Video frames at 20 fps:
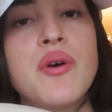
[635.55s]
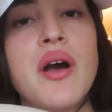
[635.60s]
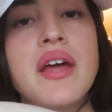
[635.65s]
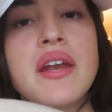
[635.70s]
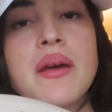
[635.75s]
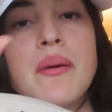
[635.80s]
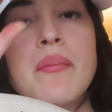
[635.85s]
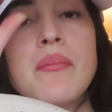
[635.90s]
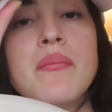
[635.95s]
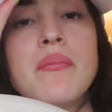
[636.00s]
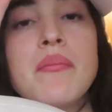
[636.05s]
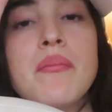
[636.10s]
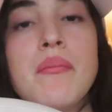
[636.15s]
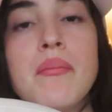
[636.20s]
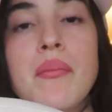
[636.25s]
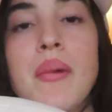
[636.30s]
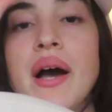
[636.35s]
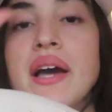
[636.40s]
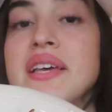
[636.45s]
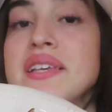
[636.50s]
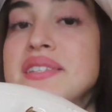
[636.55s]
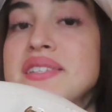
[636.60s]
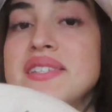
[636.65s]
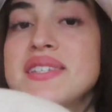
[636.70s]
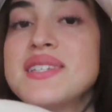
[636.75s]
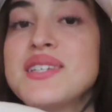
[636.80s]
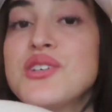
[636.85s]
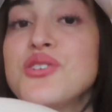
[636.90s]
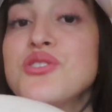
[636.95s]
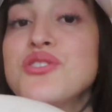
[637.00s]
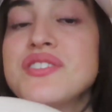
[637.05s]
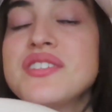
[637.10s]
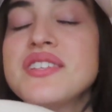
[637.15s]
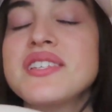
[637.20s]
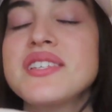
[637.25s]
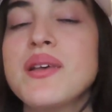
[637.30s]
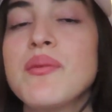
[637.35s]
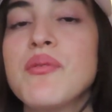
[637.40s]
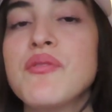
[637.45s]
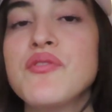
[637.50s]
and it might still to
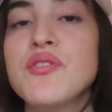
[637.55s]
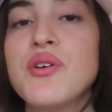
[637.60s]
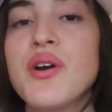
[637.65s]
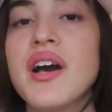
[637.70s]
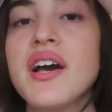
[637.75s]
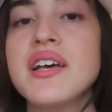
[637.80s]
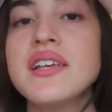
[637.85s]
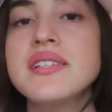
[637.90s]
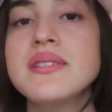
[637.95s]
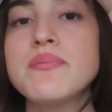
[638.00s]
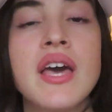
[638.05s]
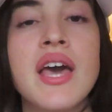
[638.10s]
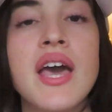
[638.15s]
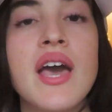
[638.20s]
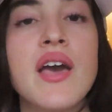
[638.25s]
some of you guys.